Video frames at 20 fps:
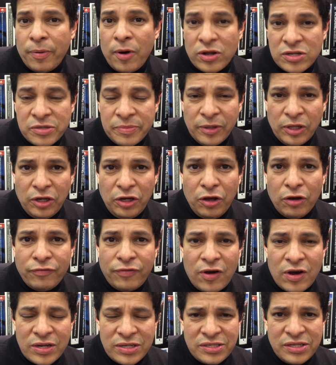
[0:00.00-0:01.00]
possibility
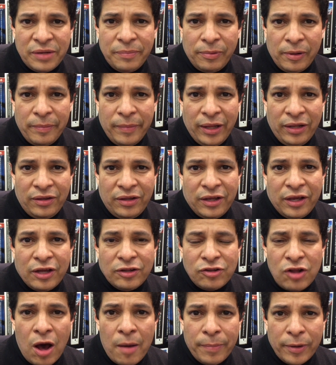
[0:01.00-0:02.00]
of us implementing
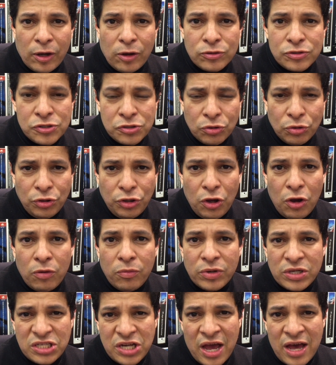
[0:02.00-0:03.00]
a topical studio
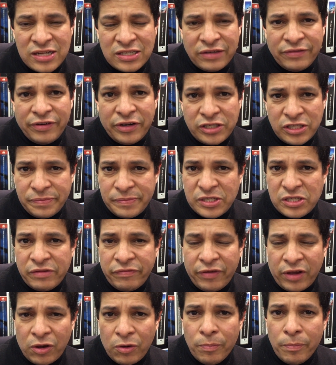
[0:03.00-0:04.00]
which has a very
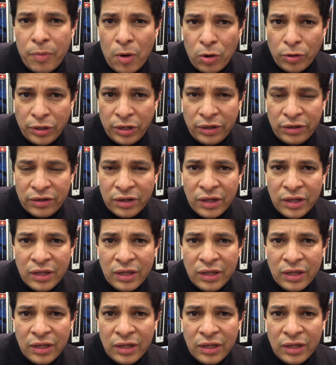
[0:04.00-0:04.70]
specific component